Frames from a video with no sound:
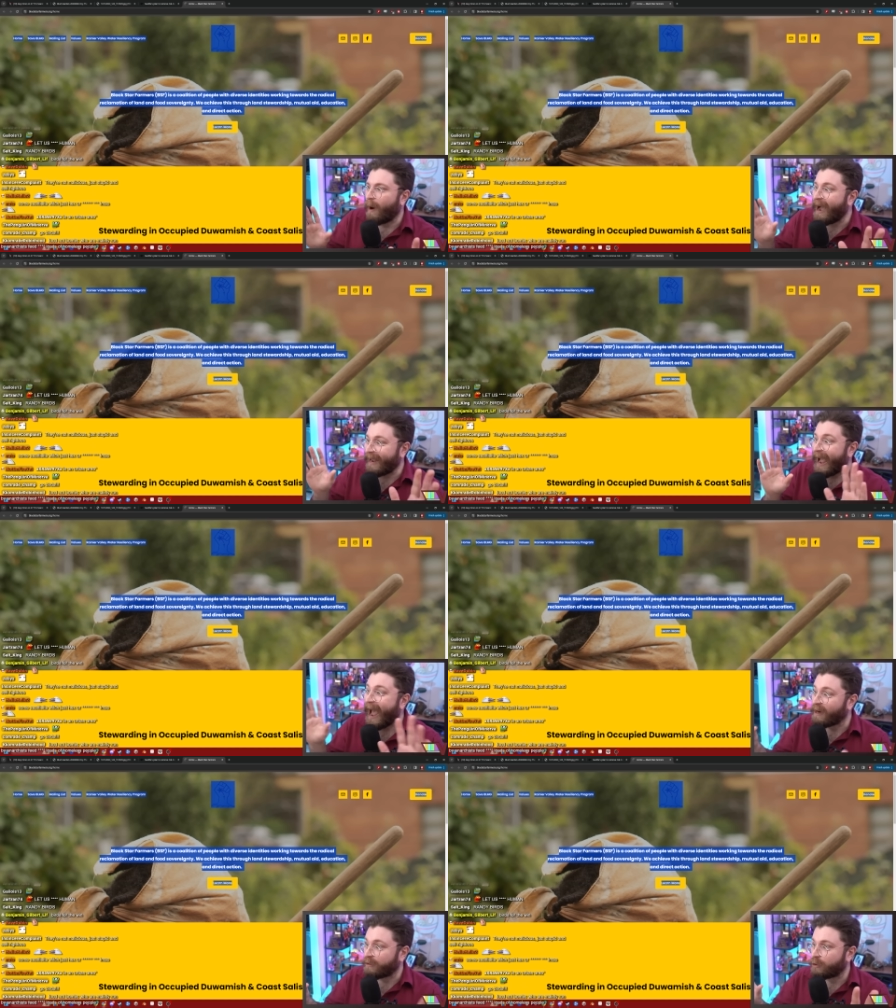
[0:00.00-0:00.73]
I
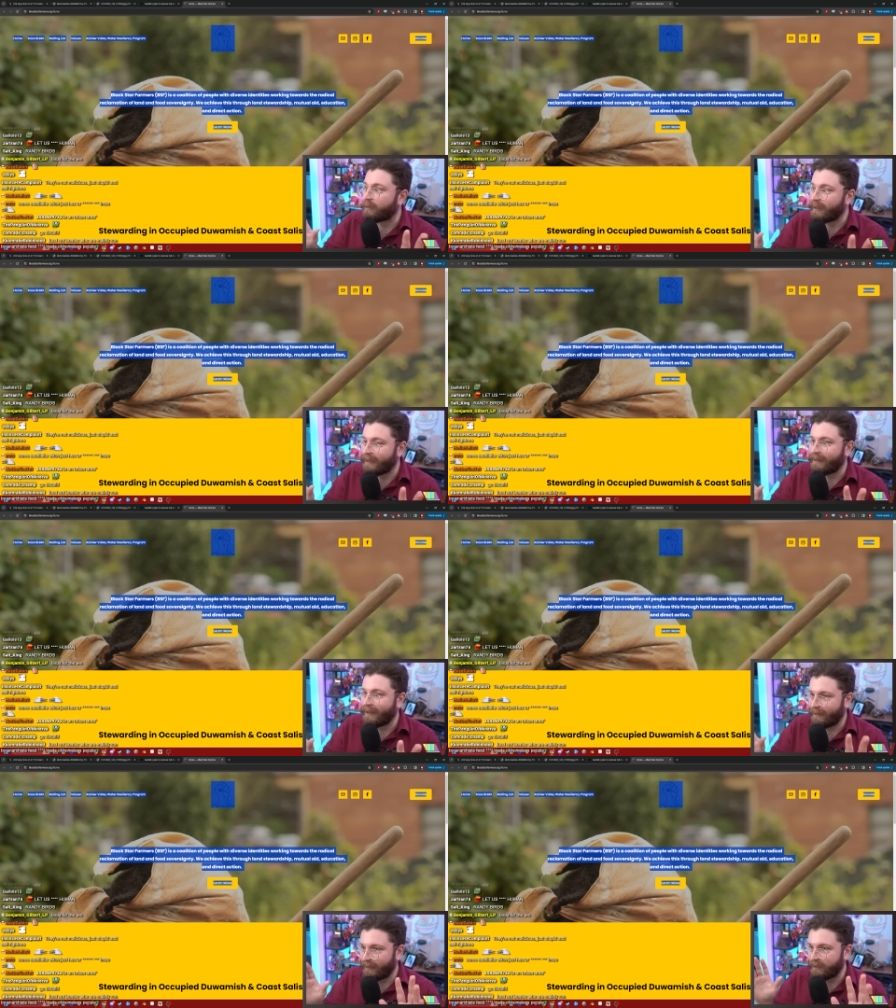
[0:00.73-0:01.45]
actually
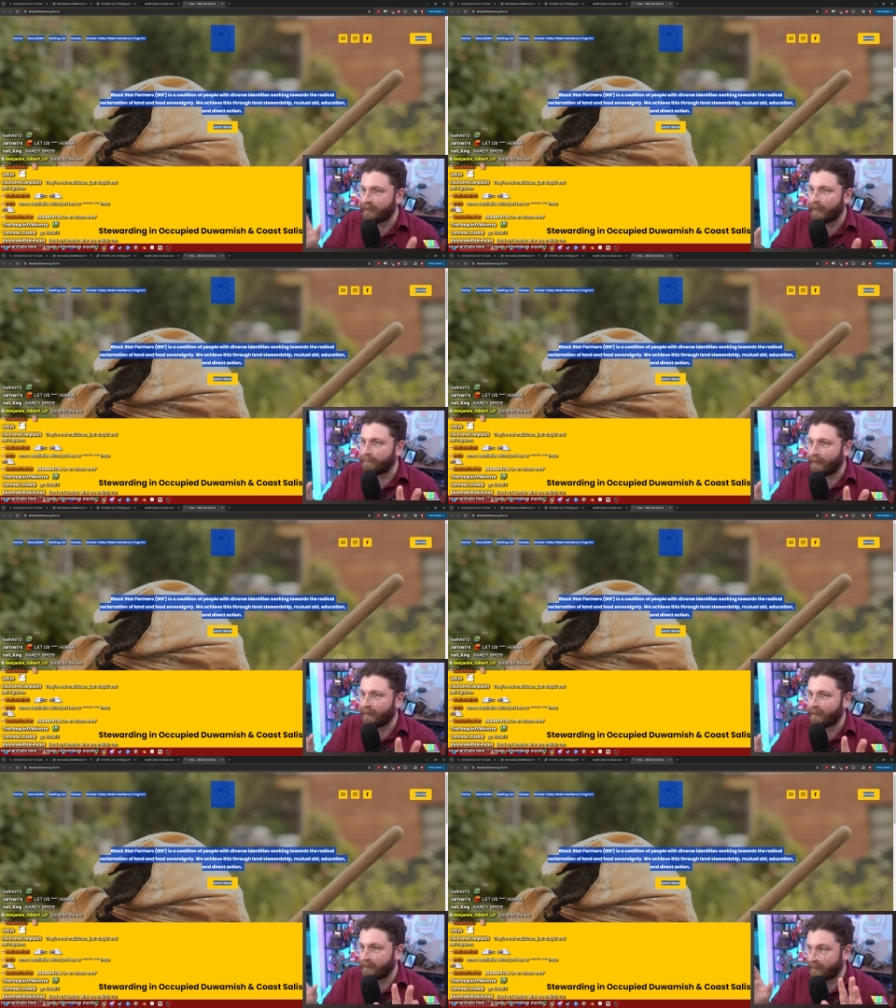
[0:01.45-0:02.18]
think that stuff
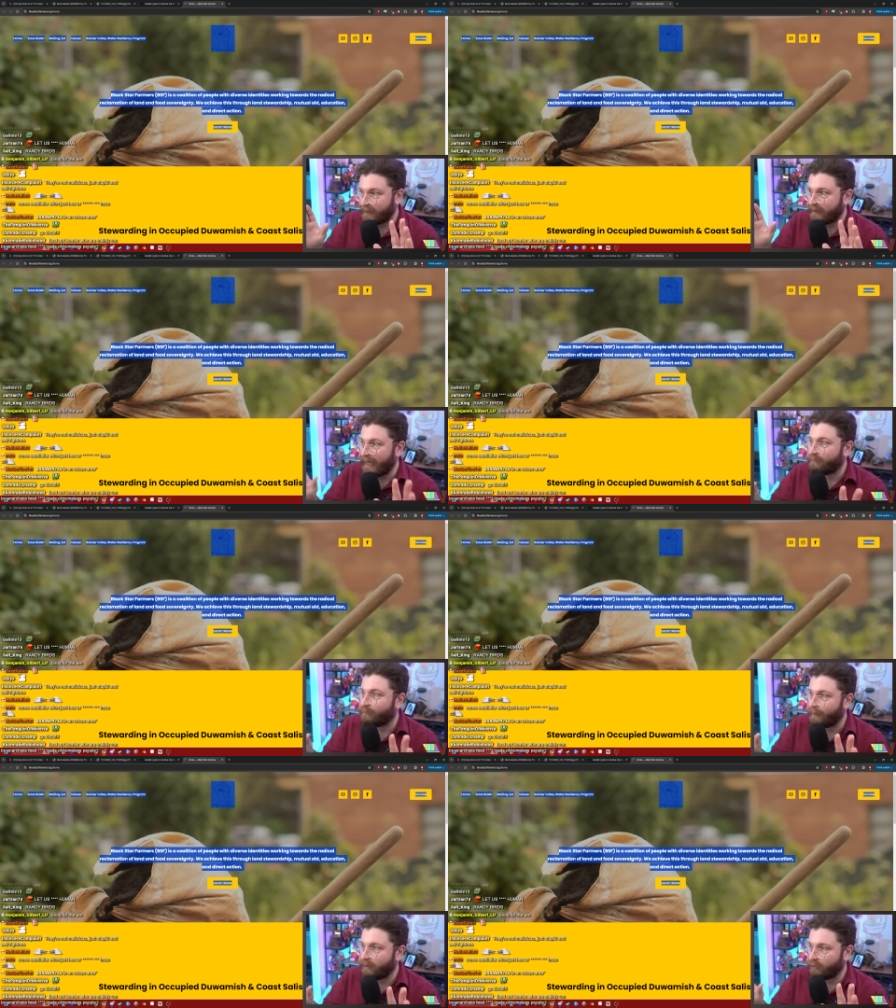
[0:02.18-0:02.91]
like this is a
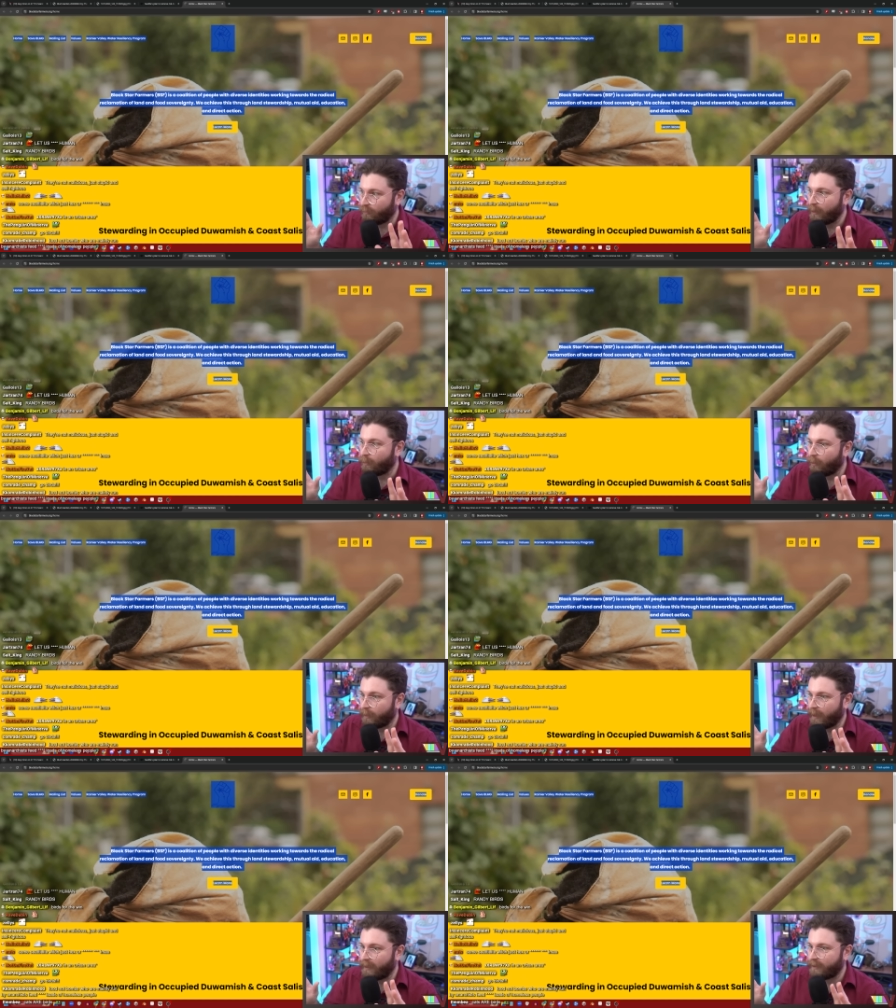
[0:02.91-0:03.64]
detriment to real
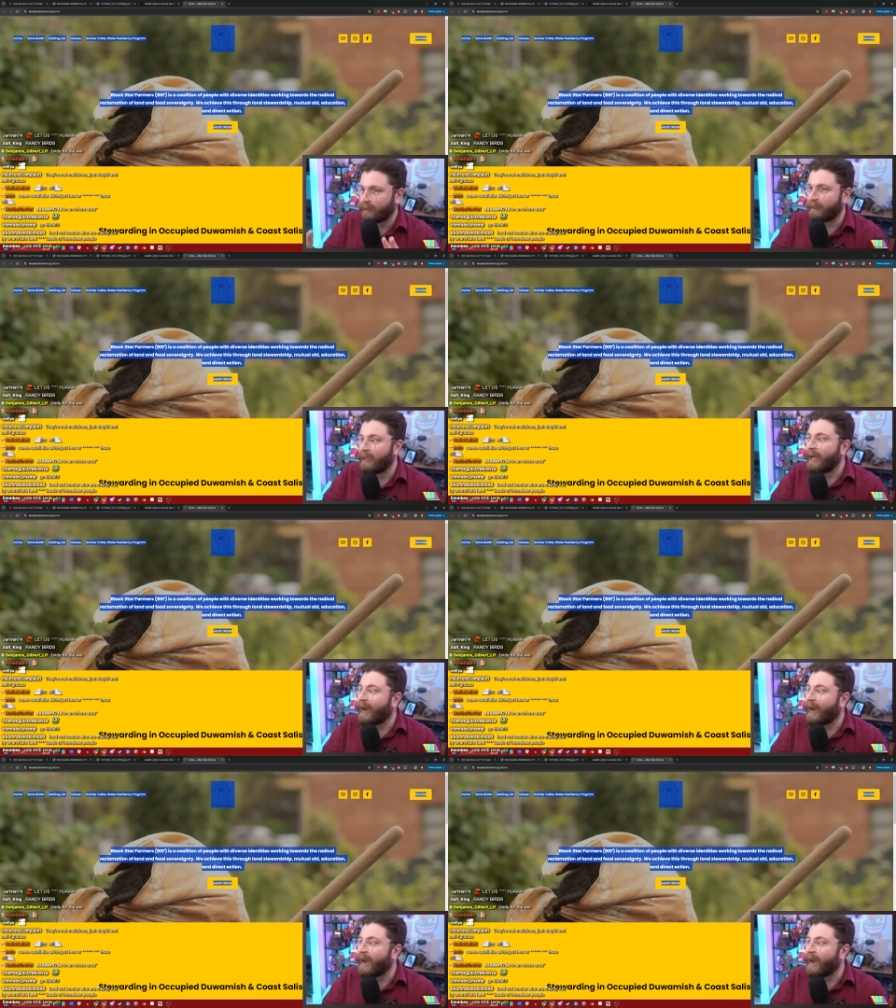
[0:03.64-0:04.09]
organizing.